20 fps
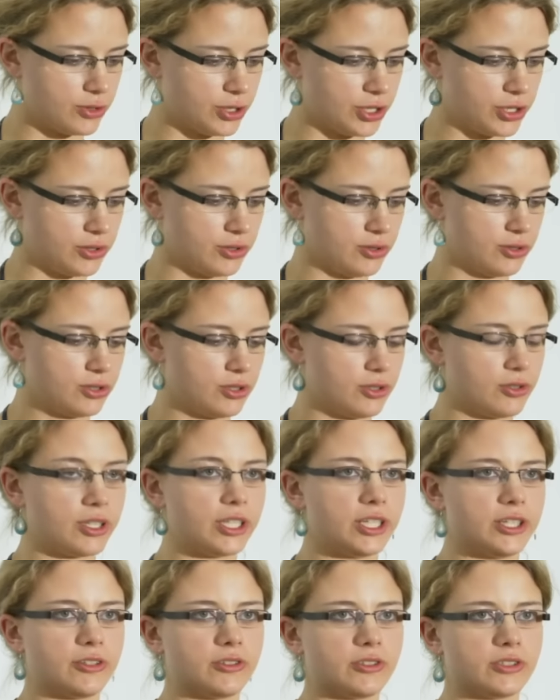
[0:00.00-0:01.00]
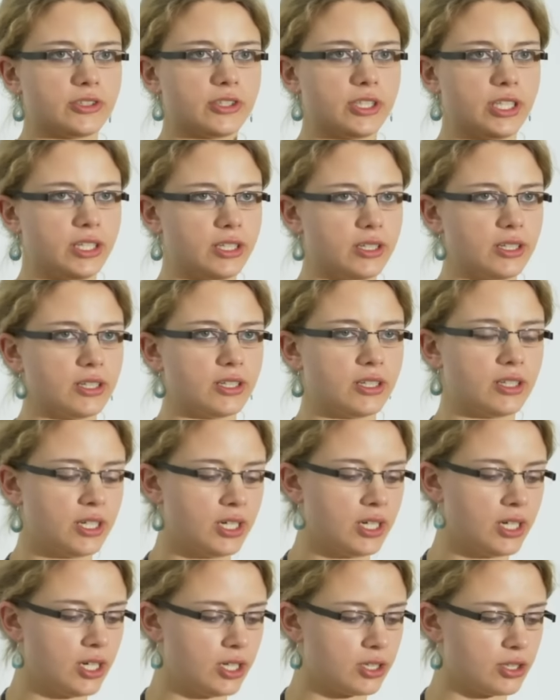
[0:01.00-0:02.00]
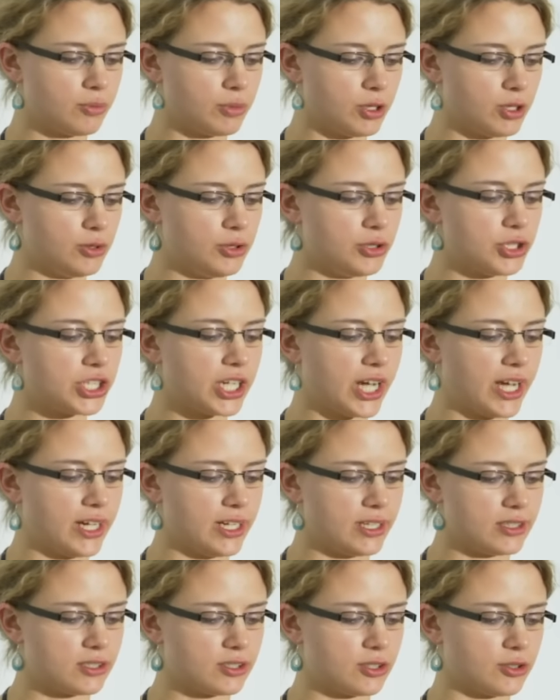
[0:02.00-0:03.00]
for you. So here you see the blue shade,